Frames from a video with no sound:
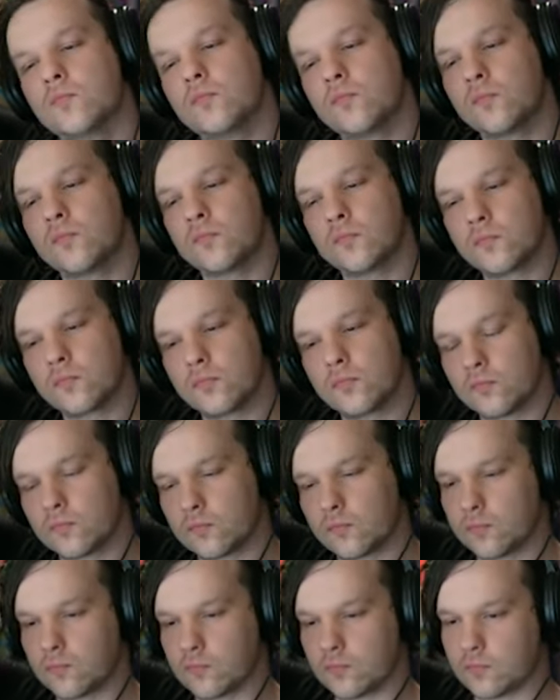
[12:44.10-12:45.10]

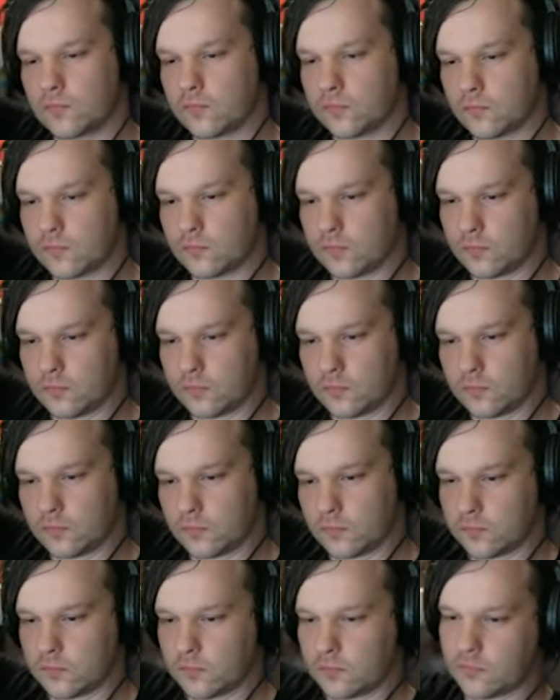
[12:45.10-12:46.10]

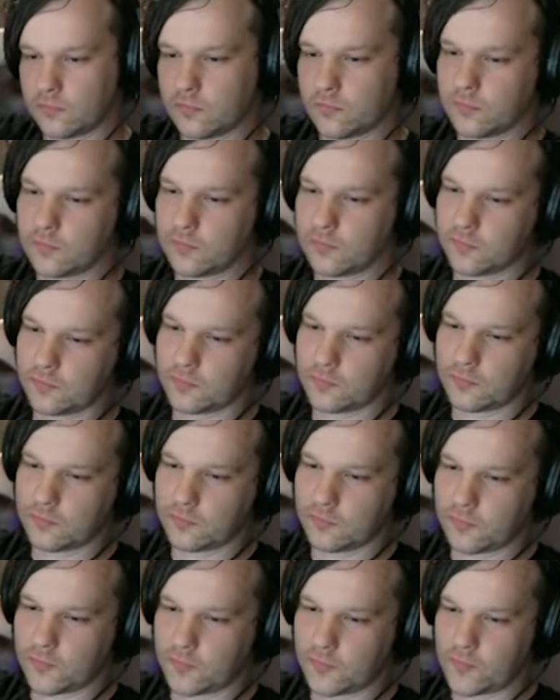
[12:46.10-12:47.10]

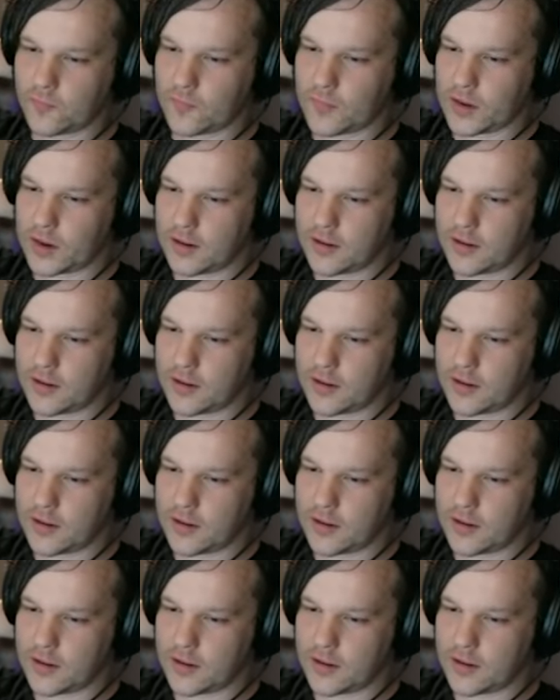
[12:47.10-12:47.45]
(silent)